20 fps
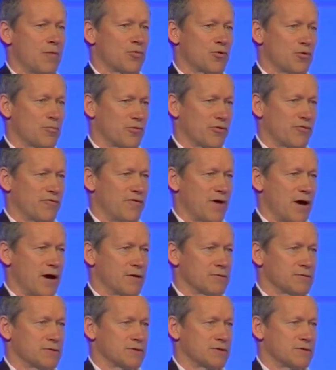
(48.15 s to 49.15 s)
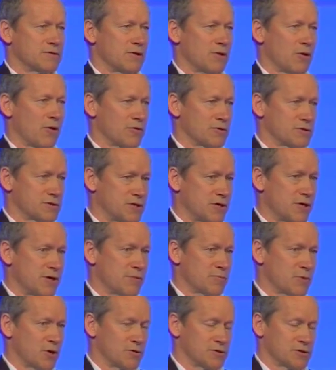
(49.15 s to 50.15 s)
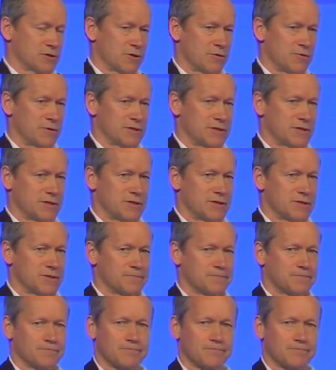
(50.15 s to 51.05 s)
more profound long-term consequences